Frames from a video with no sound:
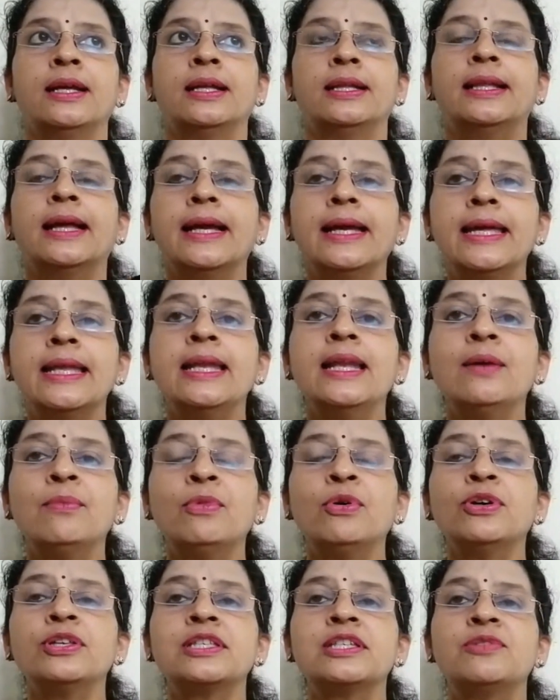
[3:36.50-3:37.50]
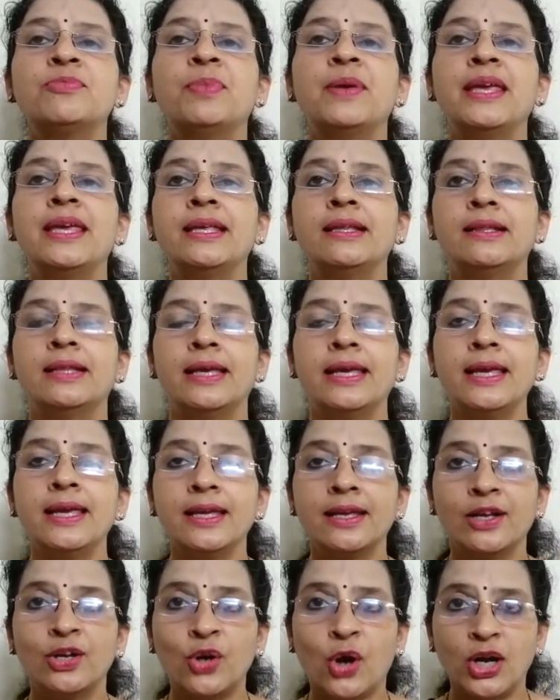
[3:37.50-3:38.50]
the innermost being
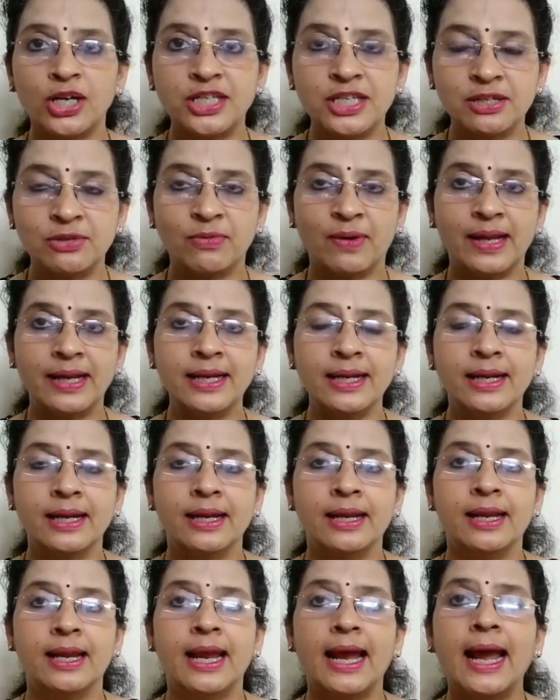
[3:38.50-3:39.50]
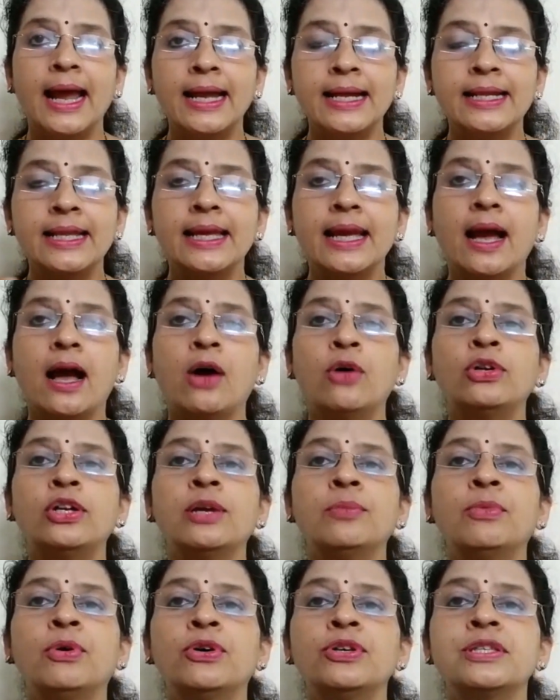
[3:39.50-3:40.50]
the cotton one and the
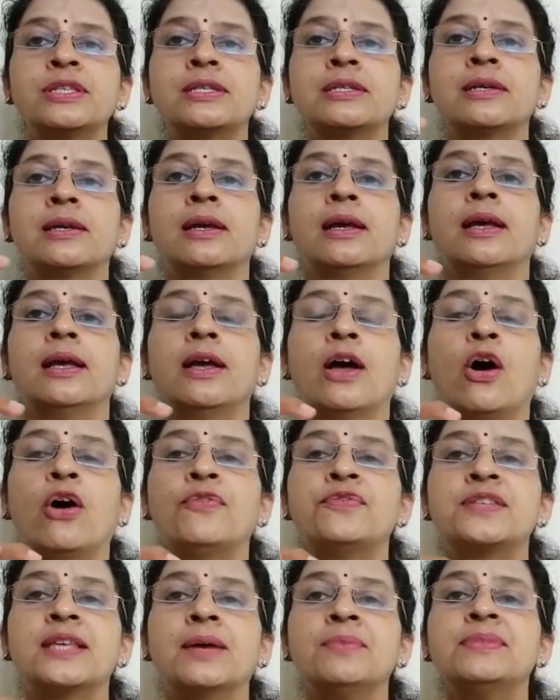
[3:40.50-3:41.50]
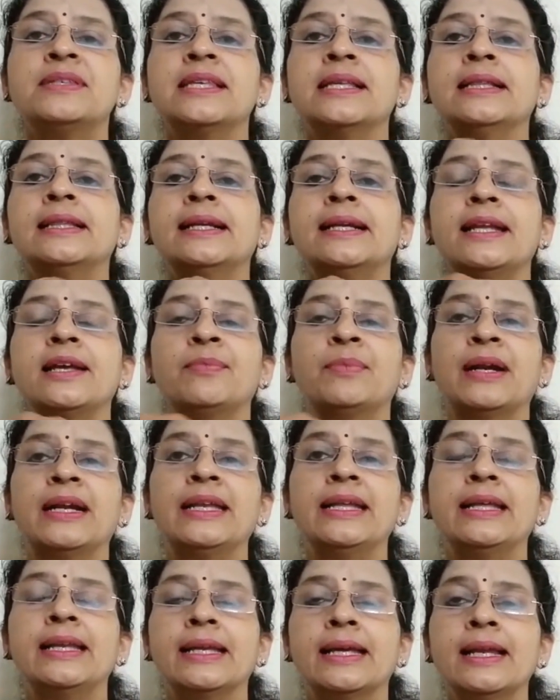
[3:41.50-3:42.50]
outermost of some synthetic
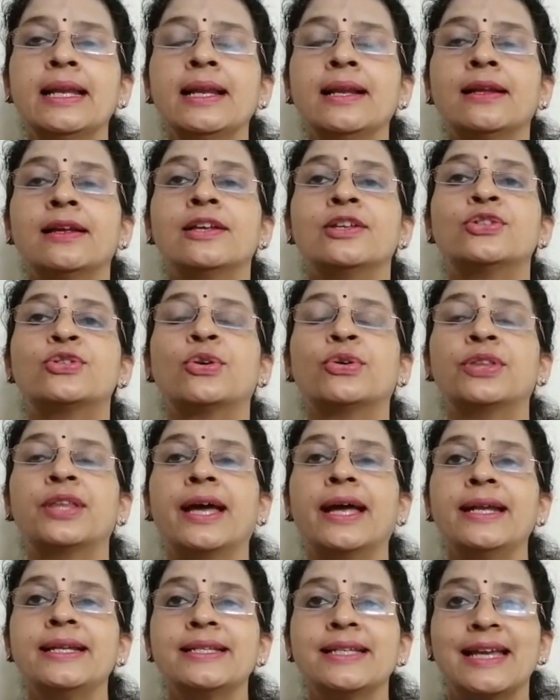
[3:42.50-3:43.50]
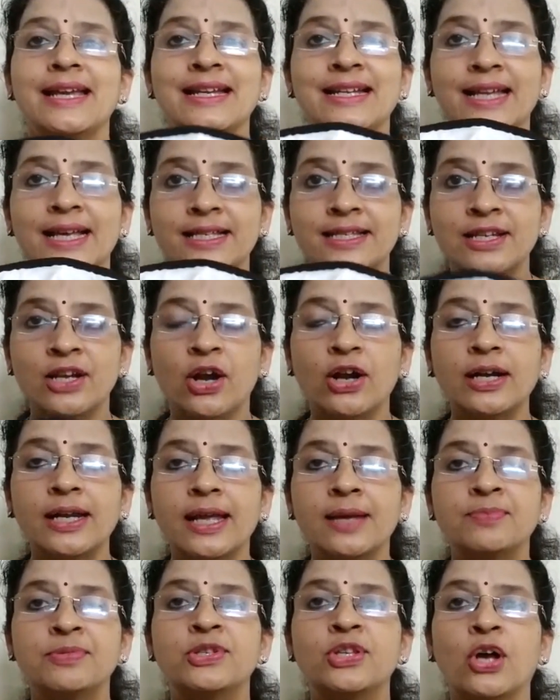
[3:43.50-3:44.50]
material so that it does not
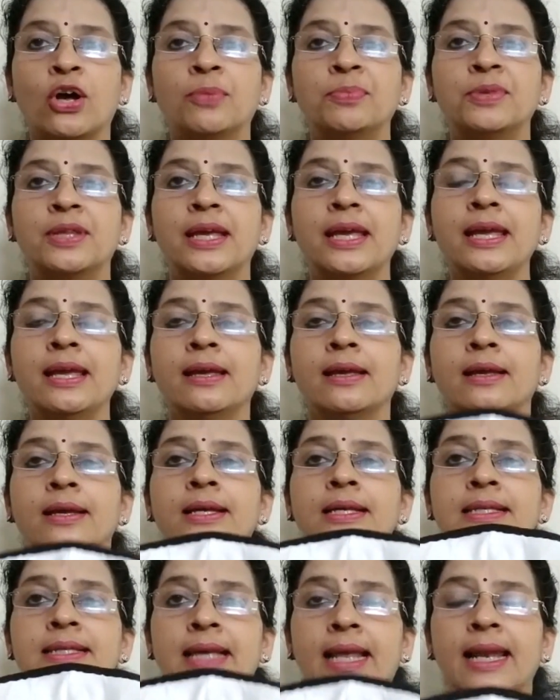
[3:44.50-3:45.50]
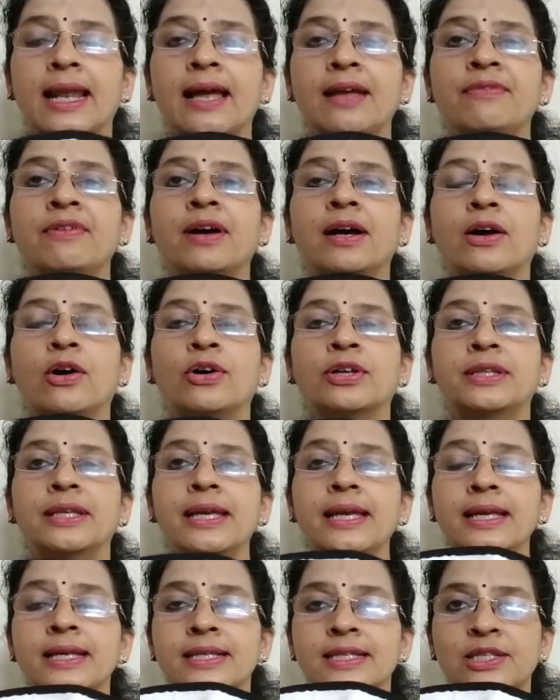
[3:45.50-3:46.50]
absorb the saliva or
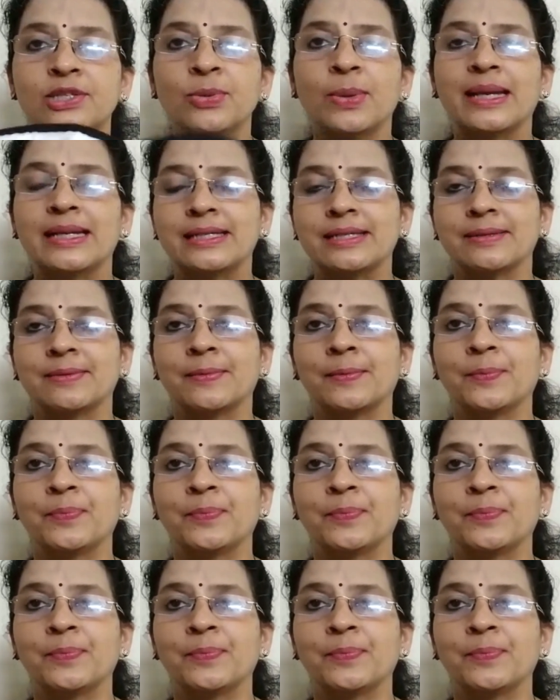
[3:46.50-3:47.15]
the sweat.